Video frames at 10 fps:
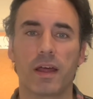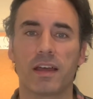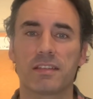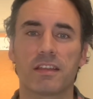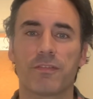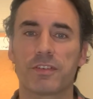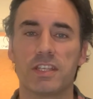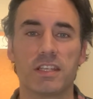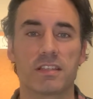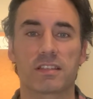hunting for
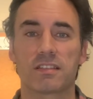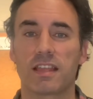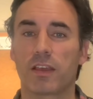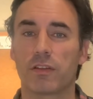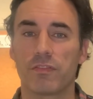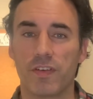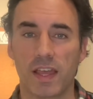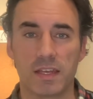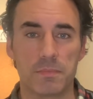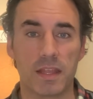Jesus because they couldn't find him.